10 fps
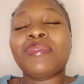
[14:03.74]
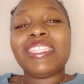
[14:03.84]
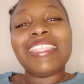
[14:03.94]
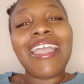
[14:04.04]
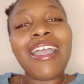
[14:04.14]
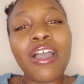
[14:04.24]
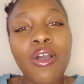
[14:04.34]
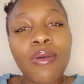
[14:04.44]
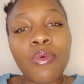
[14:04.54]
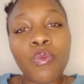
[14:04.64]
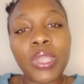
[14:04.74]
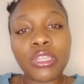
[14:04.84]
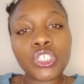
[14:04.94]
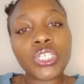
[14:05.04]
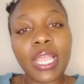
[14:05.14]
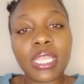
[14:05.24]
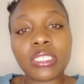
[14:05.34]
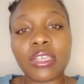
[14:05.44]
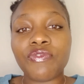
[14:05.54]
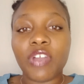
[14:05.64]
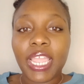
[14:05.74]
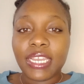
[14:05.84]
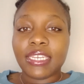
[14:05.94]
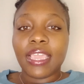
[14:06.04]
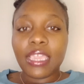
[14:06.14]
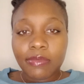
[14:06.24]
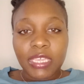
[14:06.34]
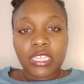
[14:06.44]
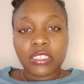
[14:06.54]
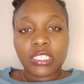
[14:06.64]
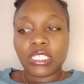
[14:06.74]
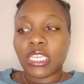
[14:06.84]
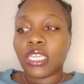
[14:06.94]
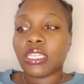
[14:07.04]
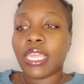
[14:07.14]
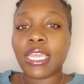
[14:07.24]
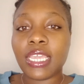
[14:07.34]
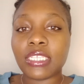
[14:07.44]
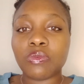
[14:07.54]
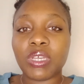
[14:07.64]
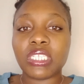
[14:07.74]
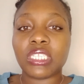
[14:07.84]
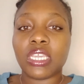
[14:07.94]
Now, when you're trying to fight demons, see, that is what,